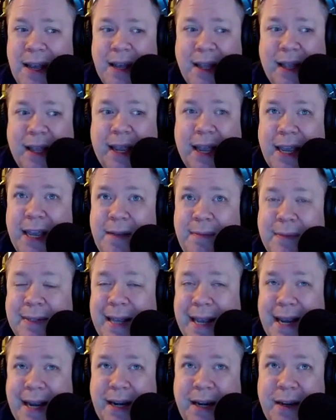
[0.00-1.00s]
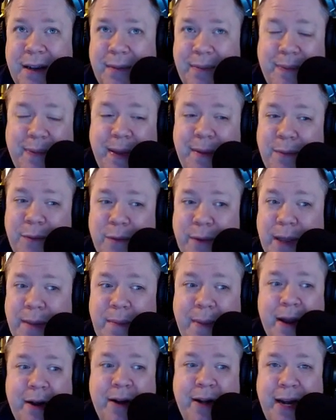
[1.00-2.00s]
like I keep saying, people
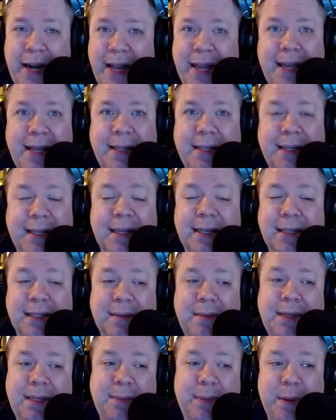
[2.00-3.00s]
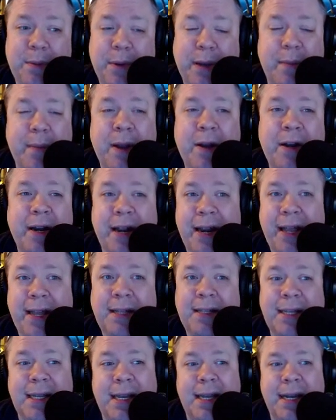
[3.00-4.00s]
get married at 18. Some of these people get married at
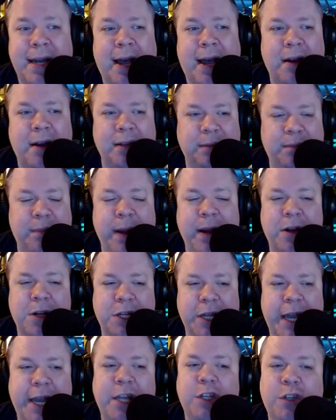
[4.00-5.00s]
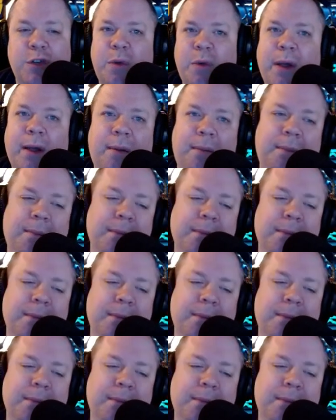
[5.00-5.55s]
18. How does marriage age you up?